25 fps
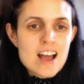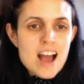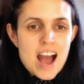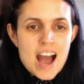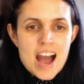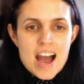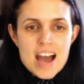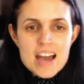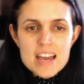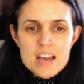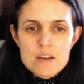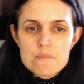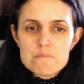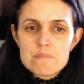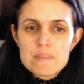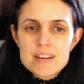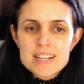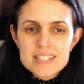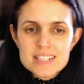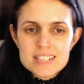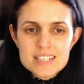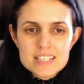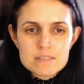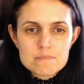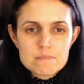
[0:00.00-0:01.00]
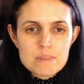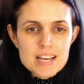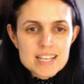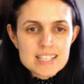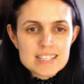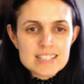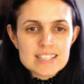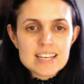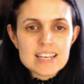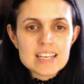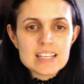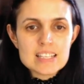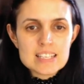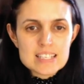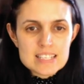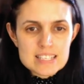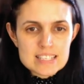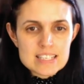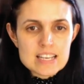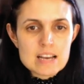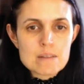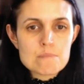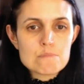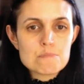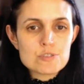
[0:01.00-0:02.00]
I amended my daily
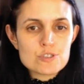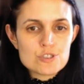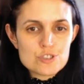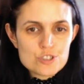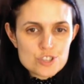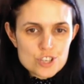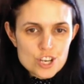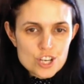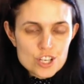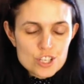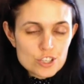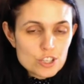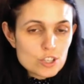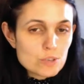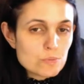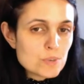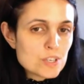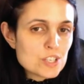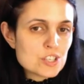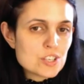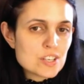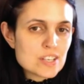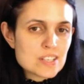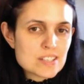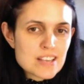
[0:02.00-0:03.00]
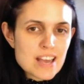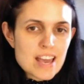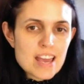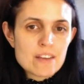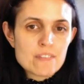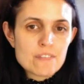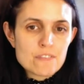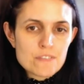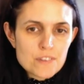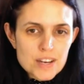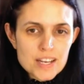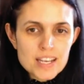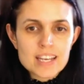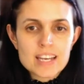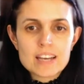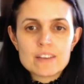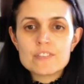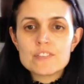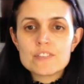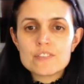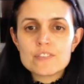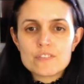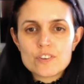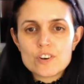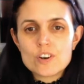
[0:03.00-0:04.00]
stamp journal, which is a free
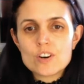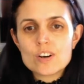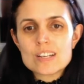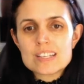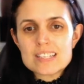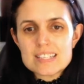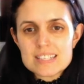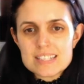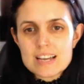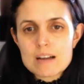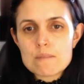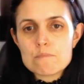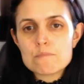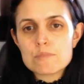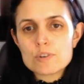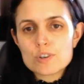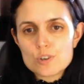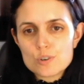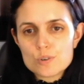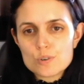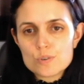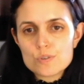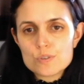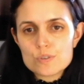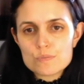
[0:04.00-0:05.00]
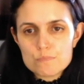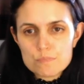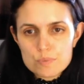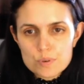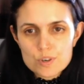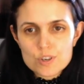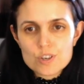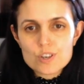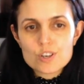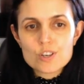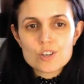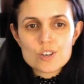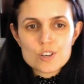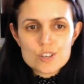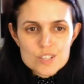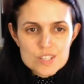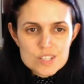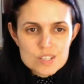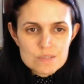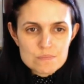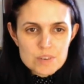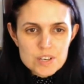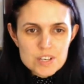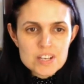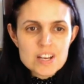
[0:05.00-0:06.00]
gift for Stamp Goals Book
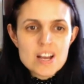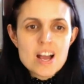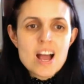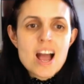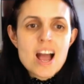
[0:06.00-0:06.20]
customer.